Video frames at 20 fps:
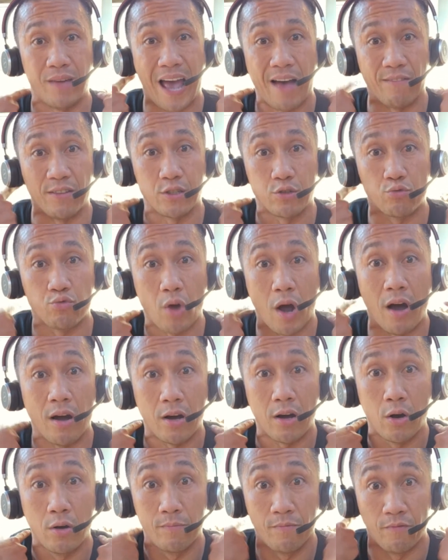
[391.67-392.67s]
have a strong
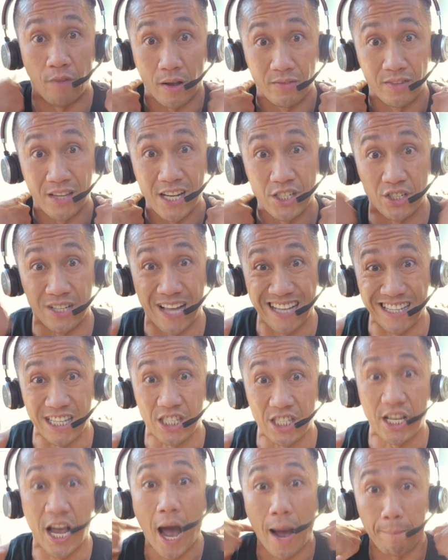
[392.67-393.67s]
foundation at the
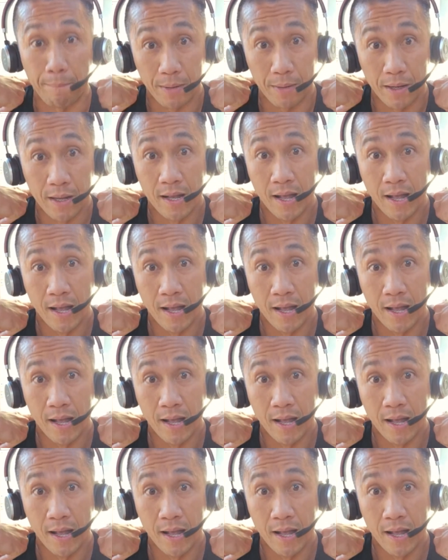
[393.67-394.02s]
top.